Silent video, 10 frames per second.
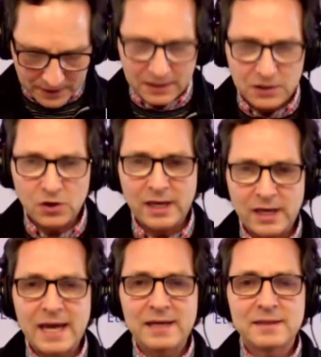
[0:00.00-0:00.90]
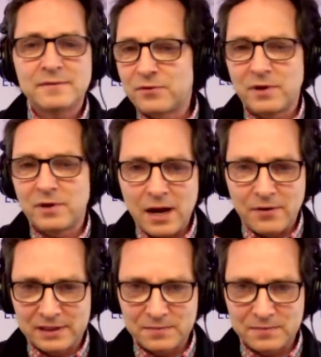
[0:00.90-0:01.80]
your case, for now, it's
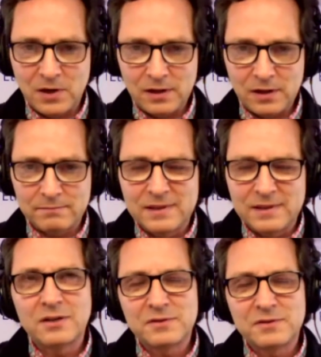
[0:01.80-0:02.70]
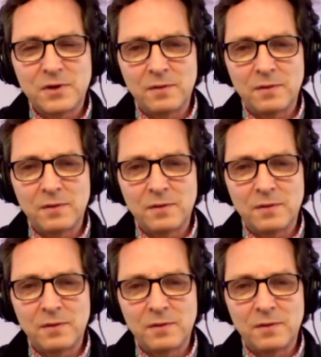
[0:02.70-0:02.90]
a not small,